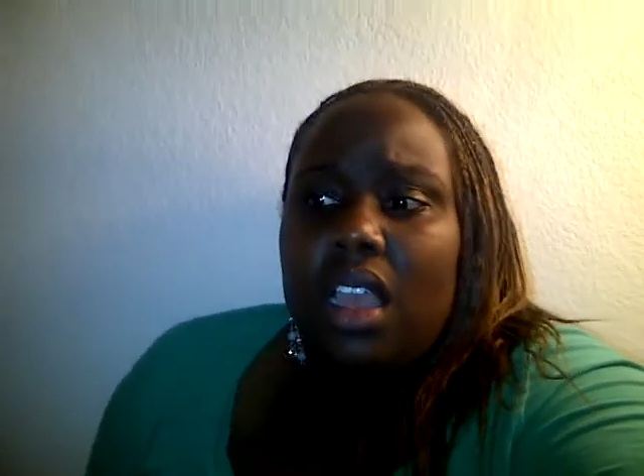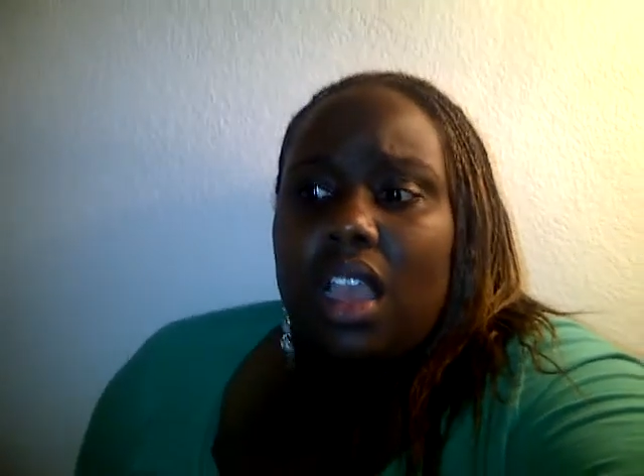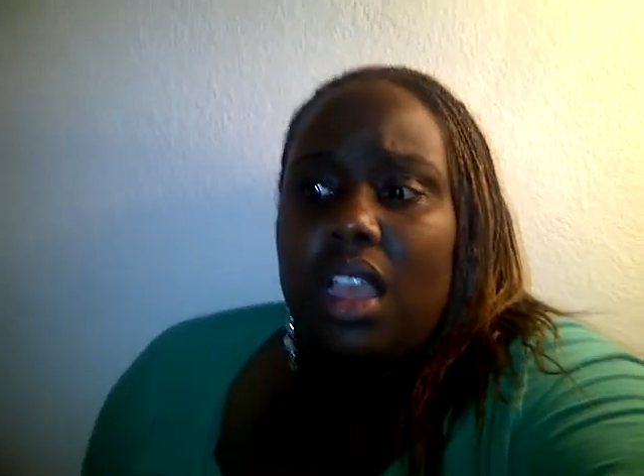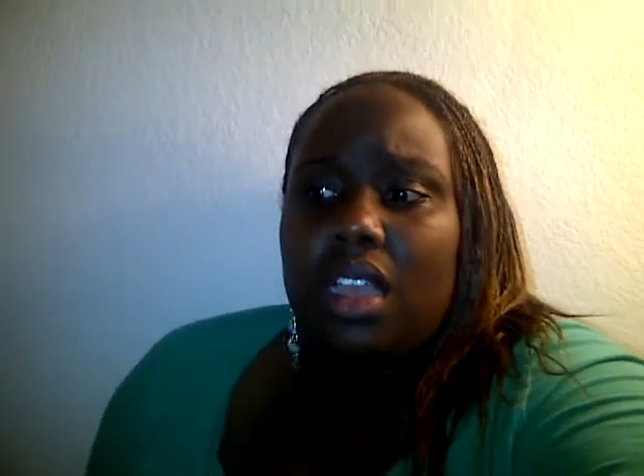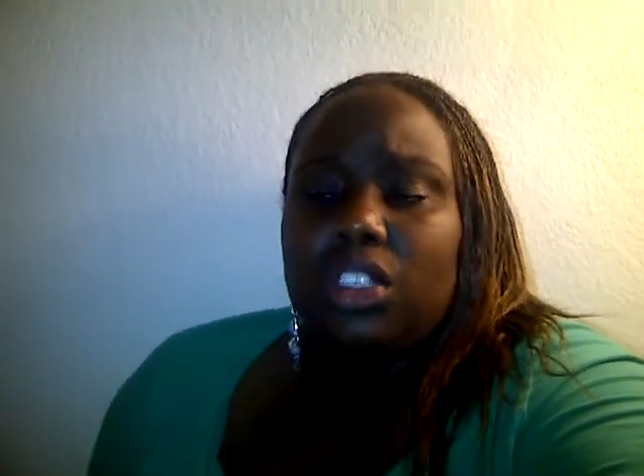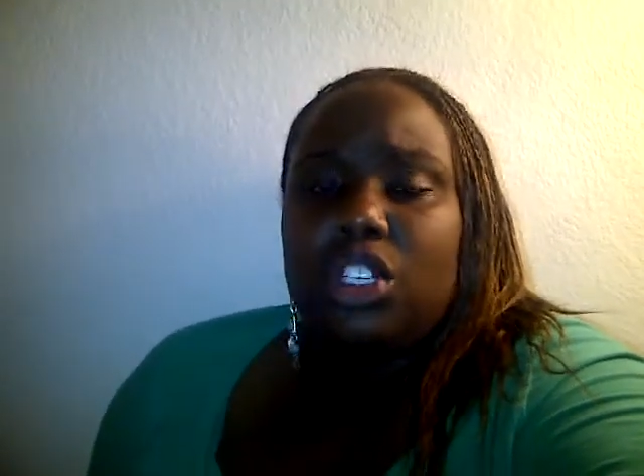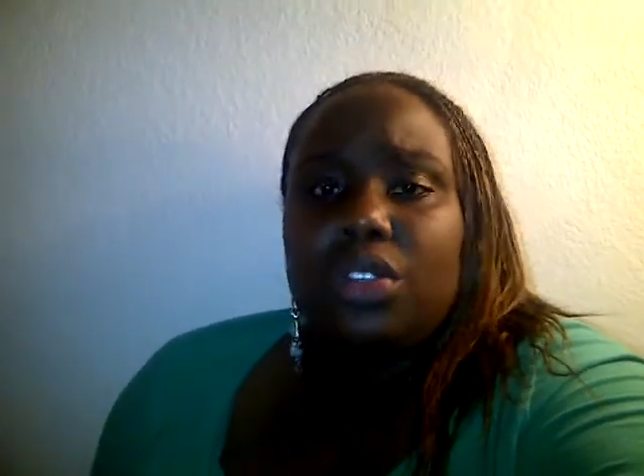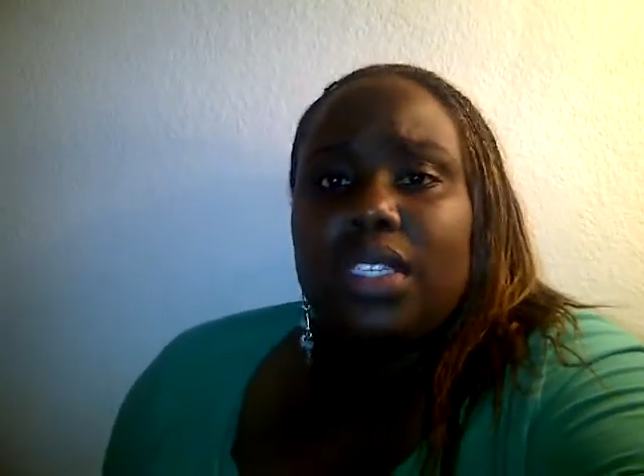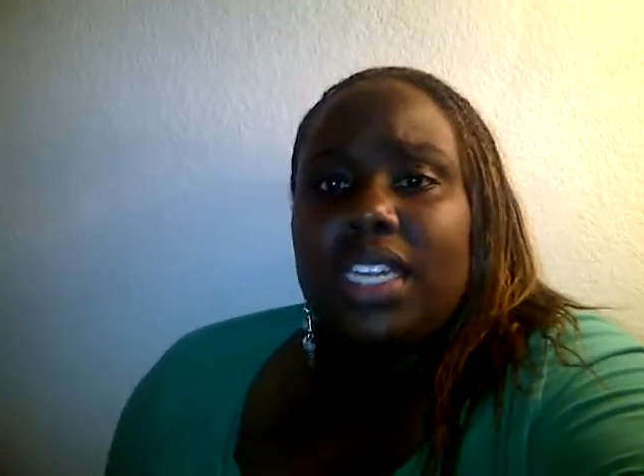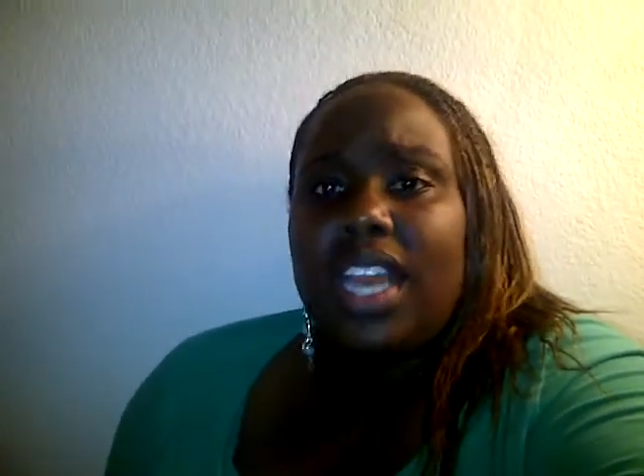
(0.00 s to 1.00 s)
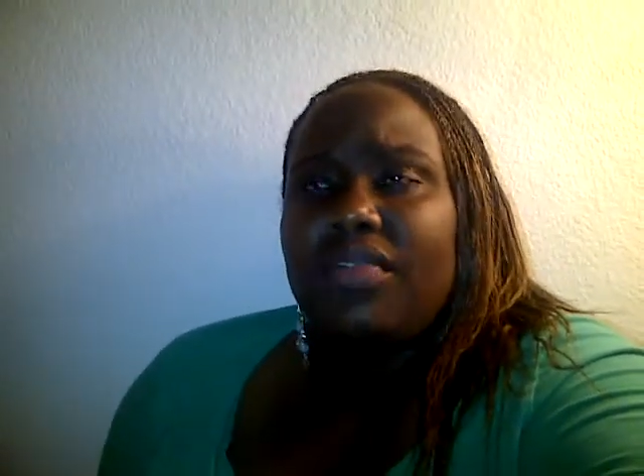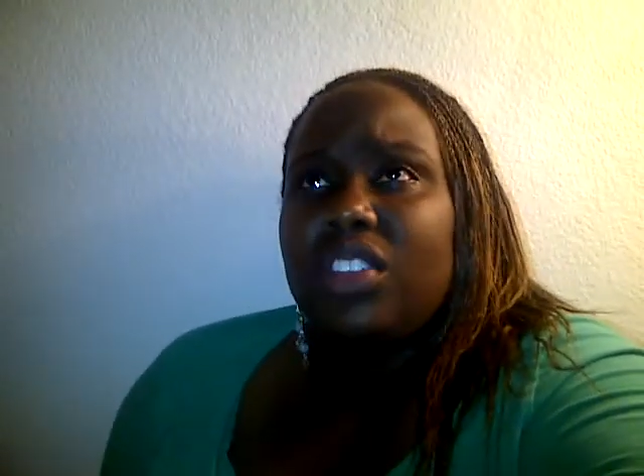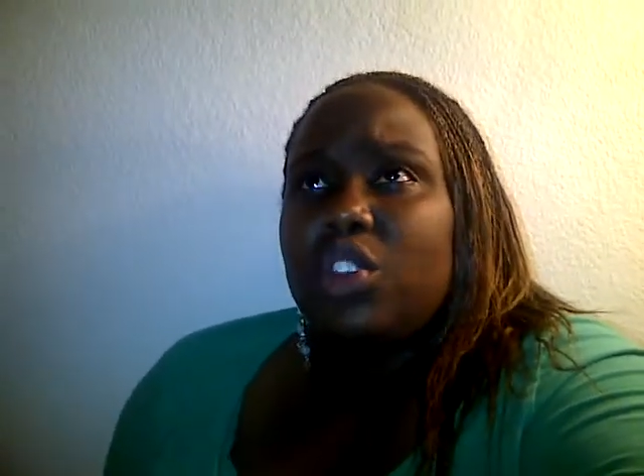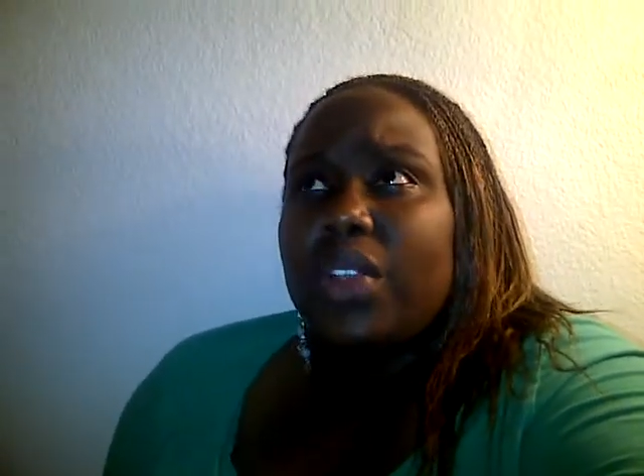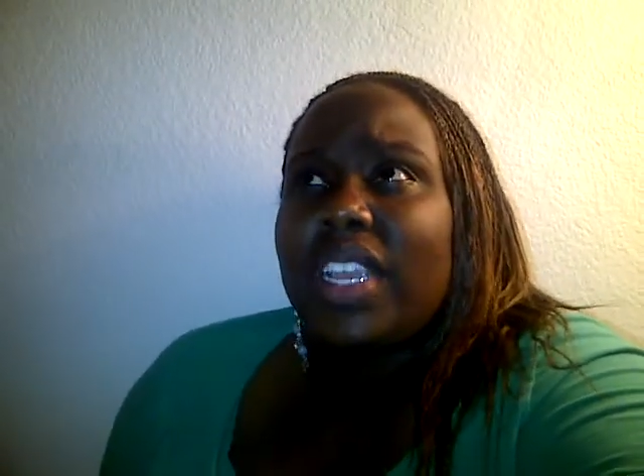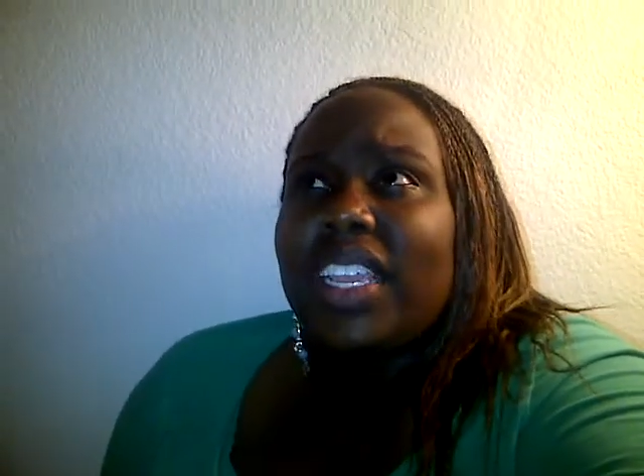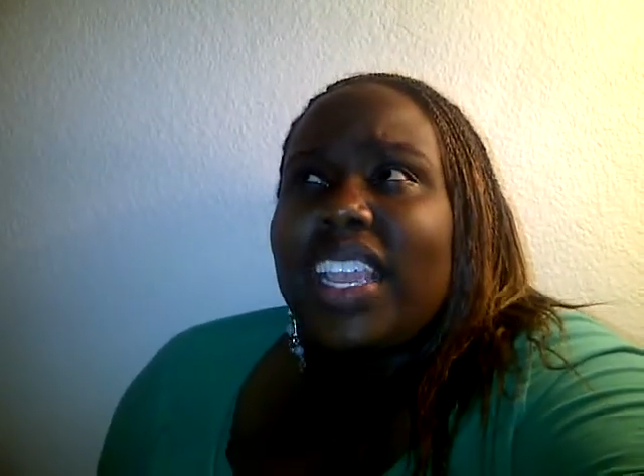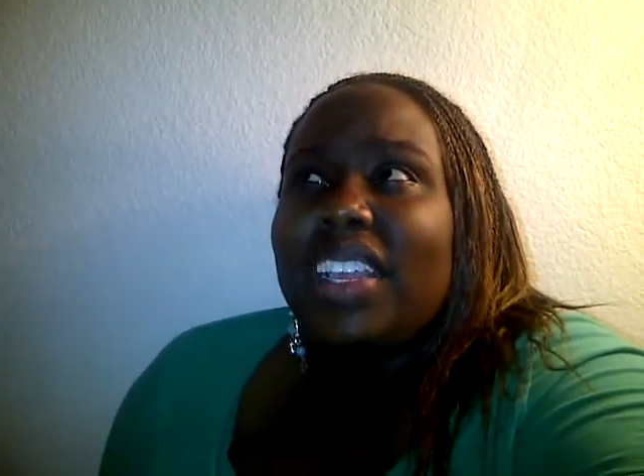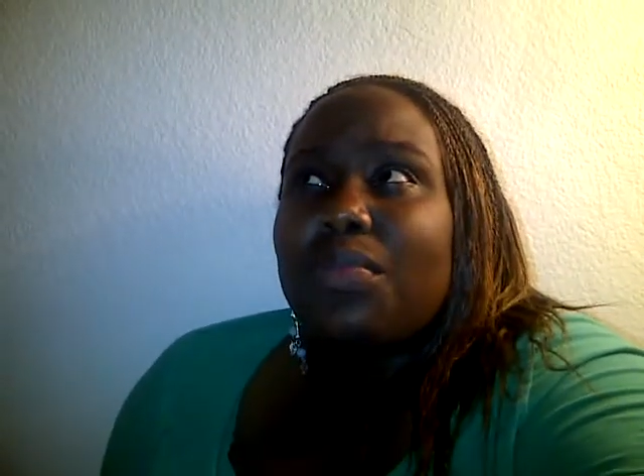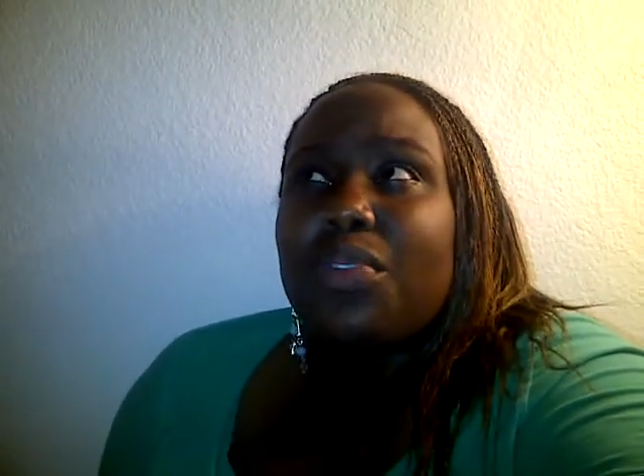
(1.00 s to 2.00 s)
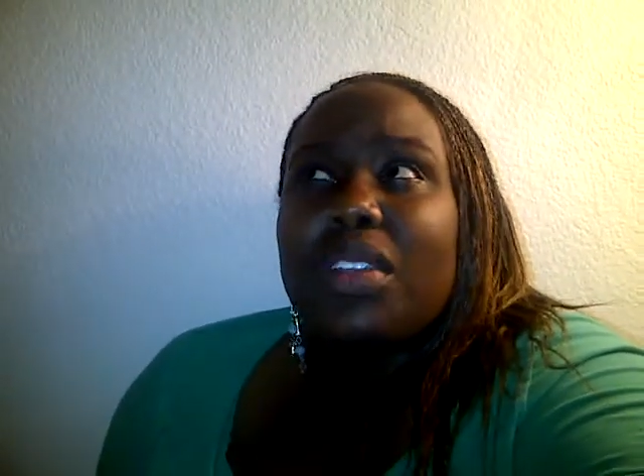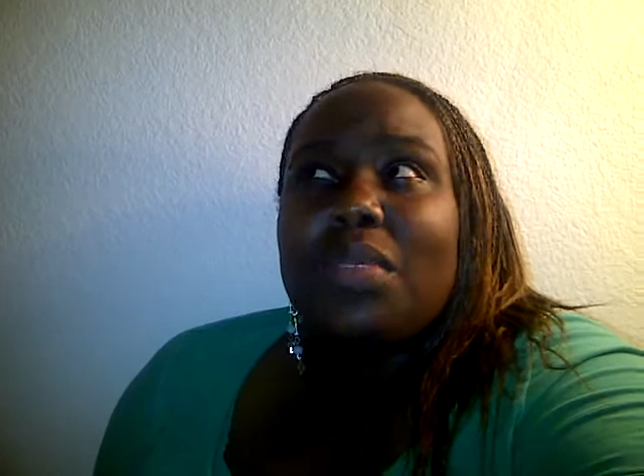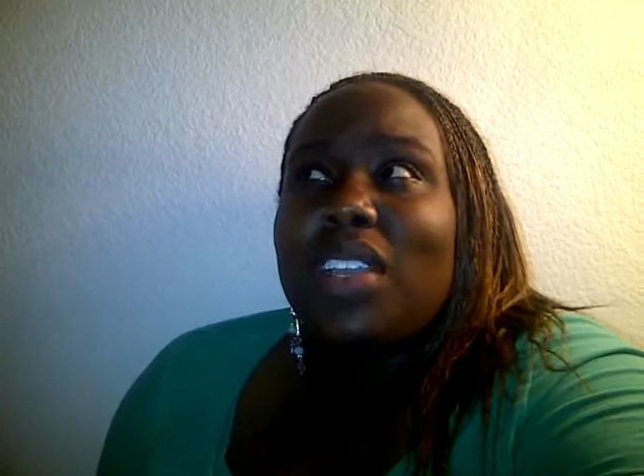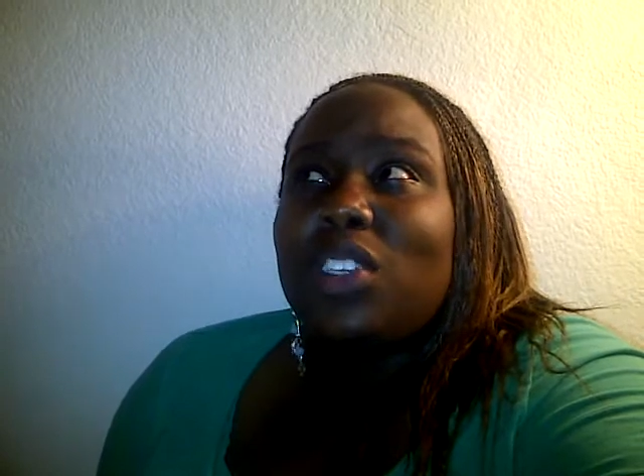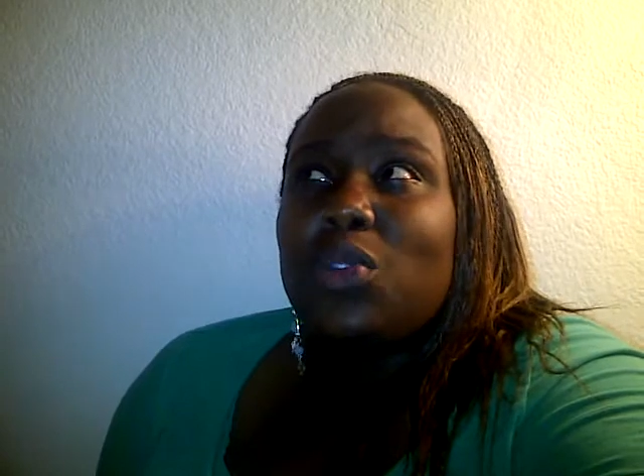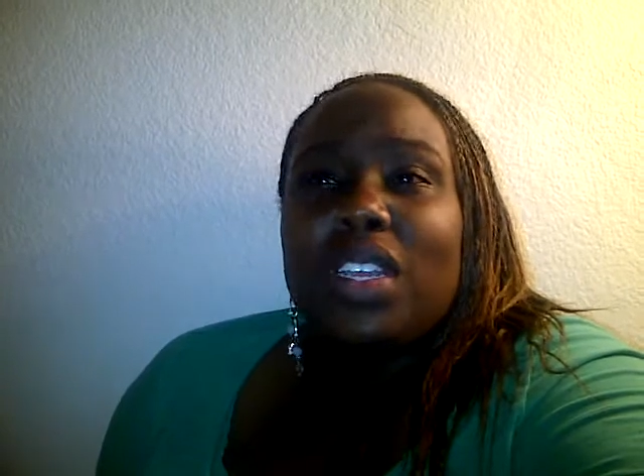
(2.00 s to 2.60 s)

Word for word: uh, juice that I have to drink? And pretty much,